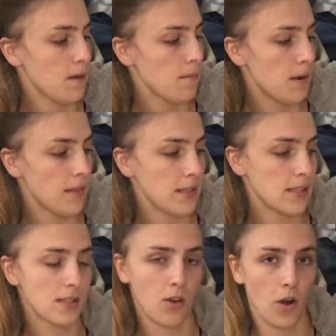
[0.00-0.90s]
But this
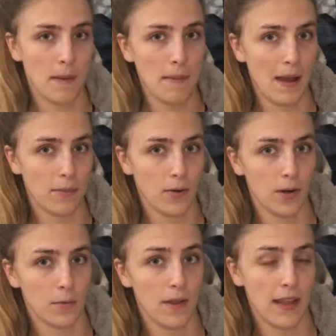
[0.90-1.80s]
is the gourmet
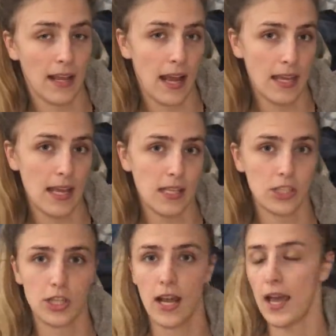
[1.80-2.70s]
popcorn one that I got
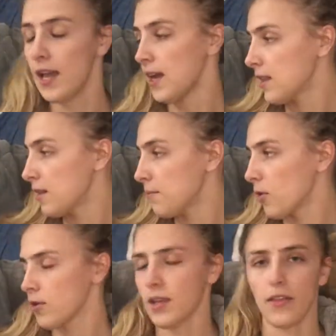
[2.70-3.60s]
yesterday
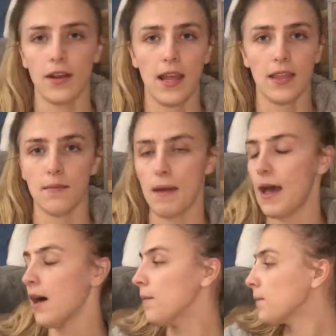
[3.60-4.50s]
the other day in the
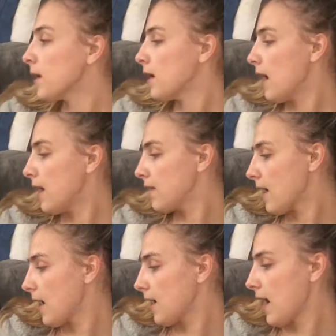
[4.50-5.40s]
mail. And
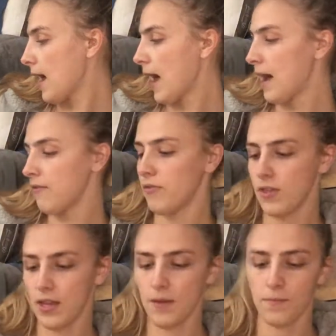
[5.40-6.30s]
then I have
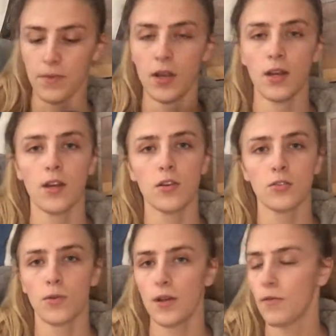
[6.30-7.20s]
the
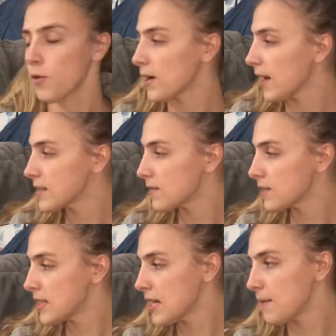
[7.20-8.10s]
24 Days of
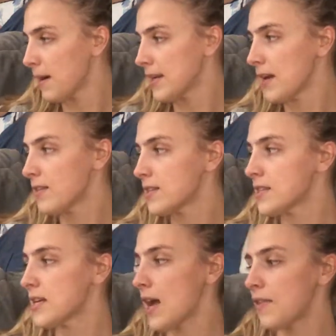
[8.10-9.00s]
Tea by David's
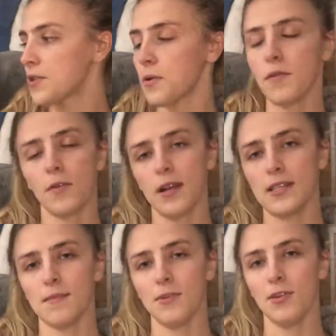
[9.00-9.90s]
Tea and the 24
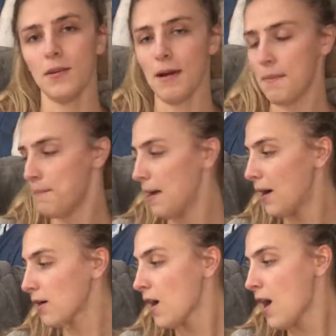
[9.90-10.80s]
Days of Beauty by
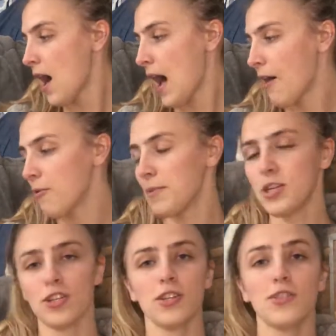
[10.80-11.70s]
Belle. I will be
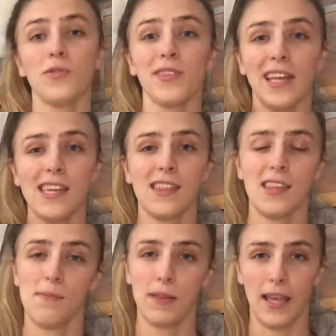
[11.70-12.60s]
sure to link
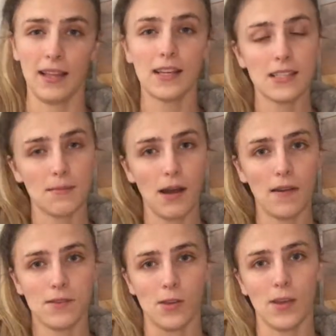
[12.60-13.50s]
the playlist
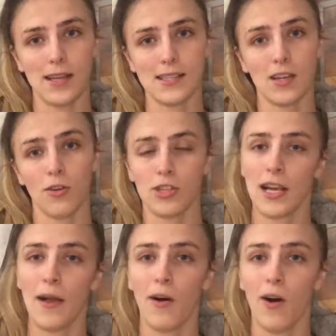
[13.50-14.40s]
above so you guys can go check
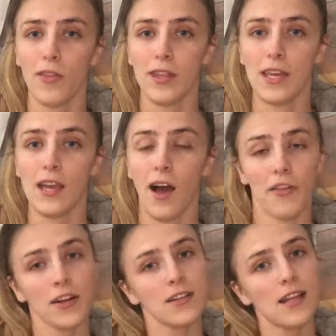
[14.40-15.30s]
out all the
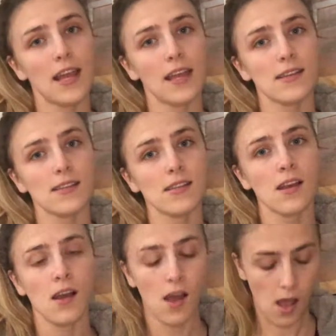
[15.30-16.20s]
other days
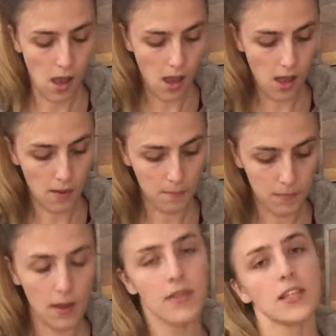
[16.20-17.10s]

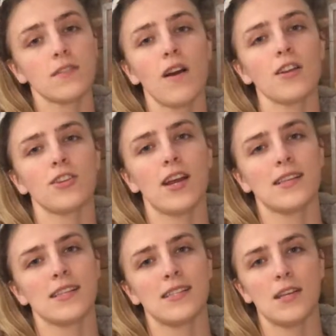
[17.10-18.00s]
this far so you
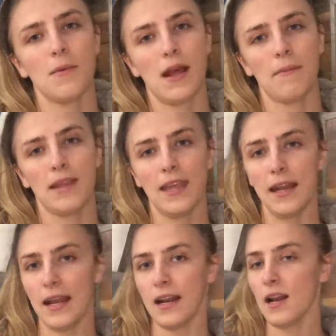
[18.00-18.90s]
guys can see what I've been
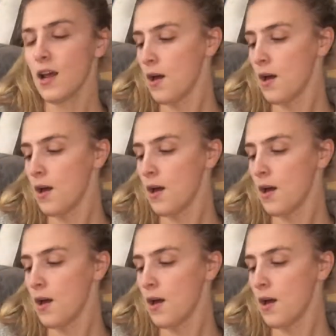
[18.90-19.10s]
getting.